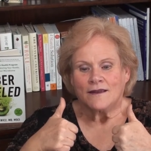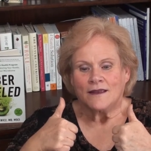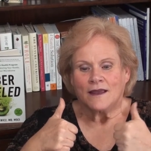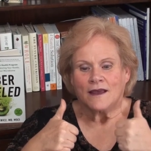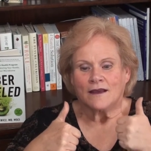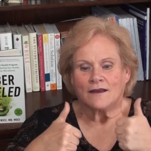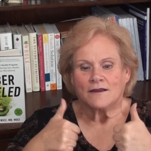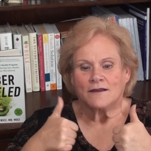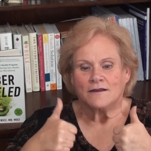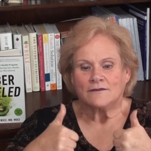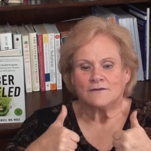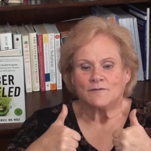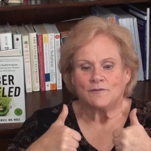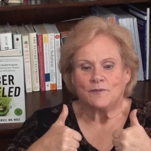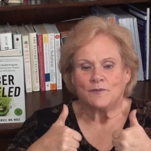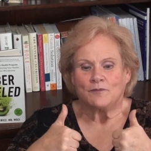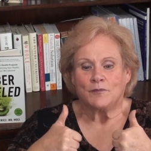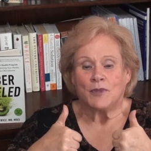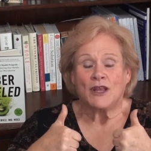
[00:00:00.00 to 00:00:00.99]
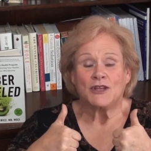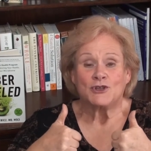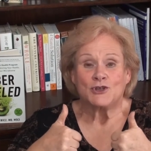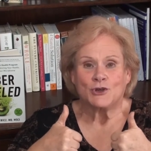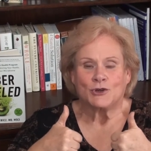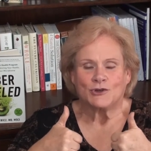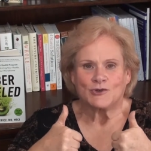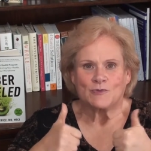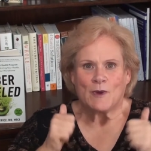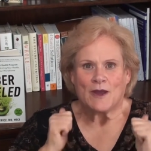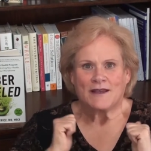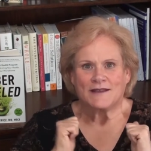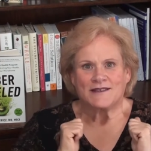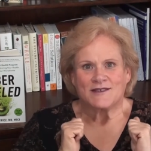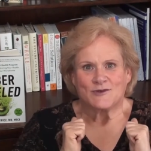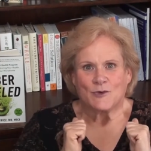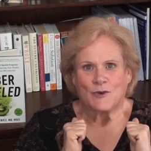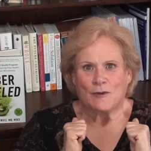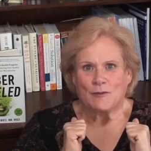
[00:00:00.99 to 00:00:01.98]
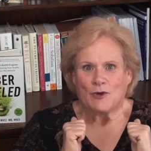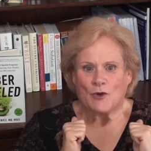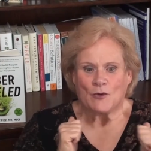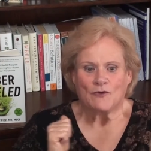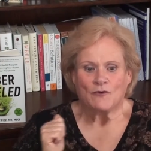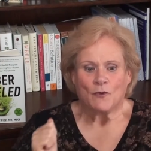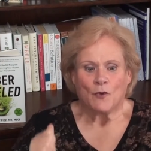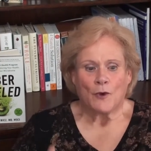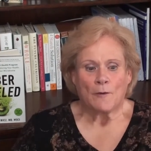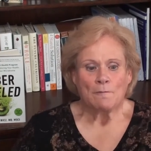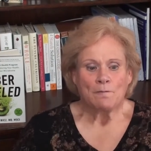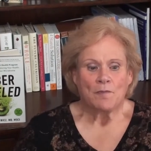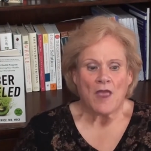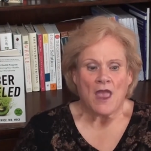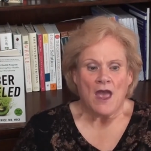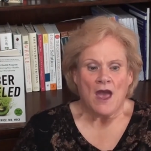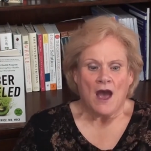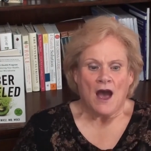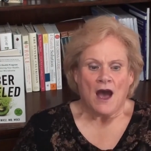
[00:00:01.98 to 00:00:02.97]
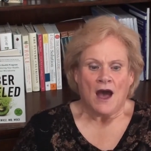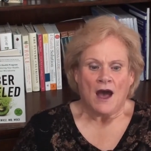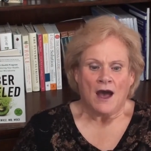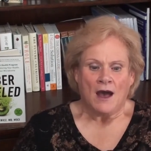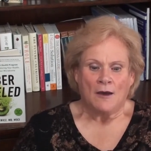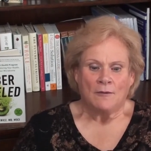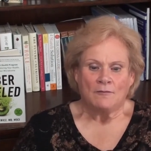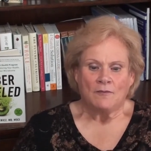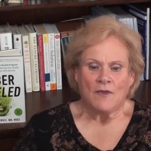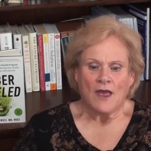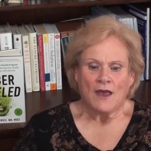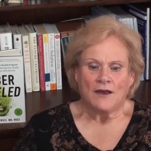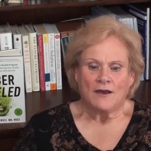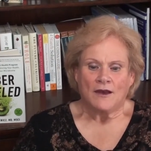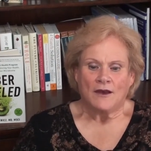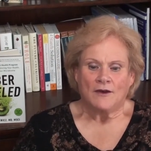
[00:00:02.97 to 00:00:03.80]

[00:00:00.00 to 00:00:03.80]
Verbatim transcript: yeah, blood sugar spikes is what I'm going for. Um,